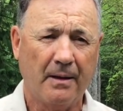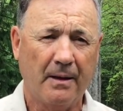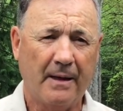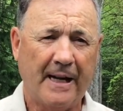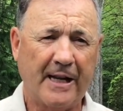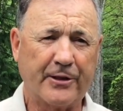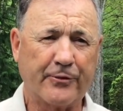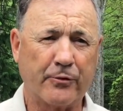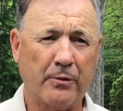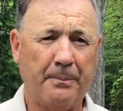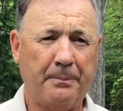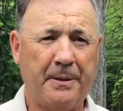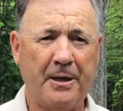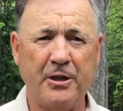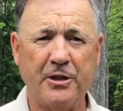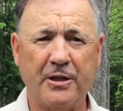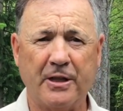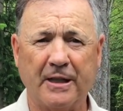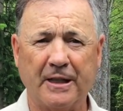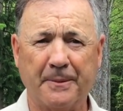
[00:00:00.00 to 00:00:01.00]
As for
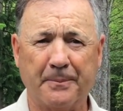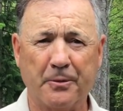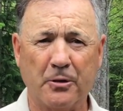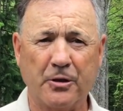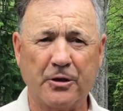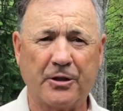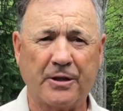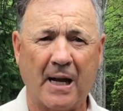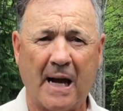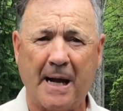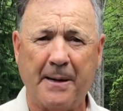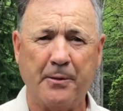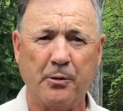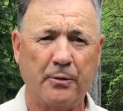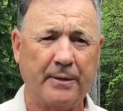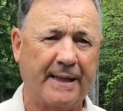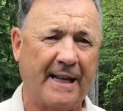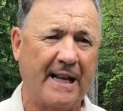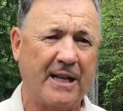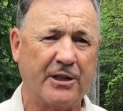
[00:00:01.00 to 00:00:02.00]
impinging on the bird's time to
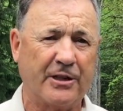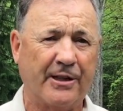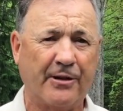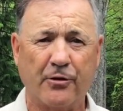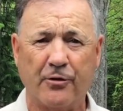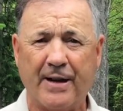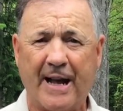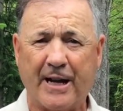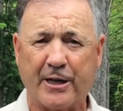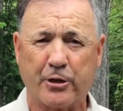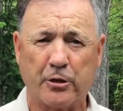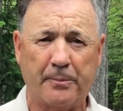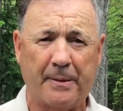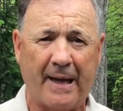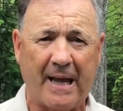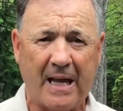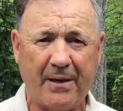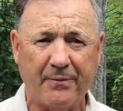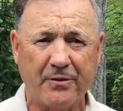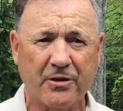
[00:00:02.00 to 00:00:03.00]
engage in other natural
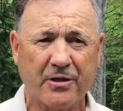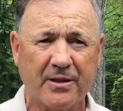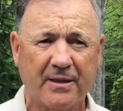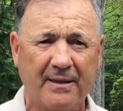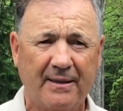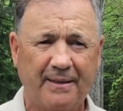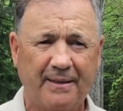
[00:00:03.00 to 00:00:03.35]
behaviors,